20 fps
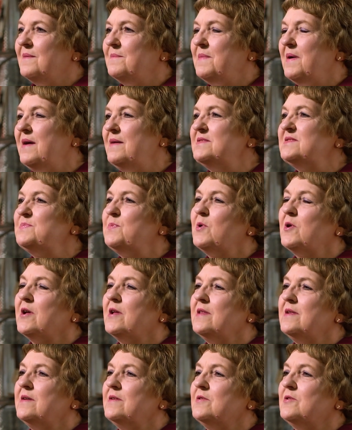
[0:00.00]
He was born in
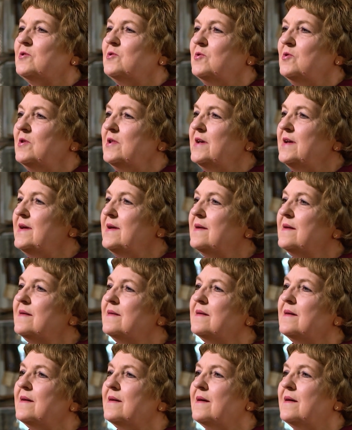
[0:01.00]
Little Cooley
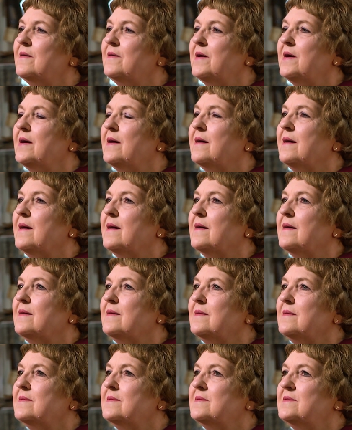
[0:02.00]
area on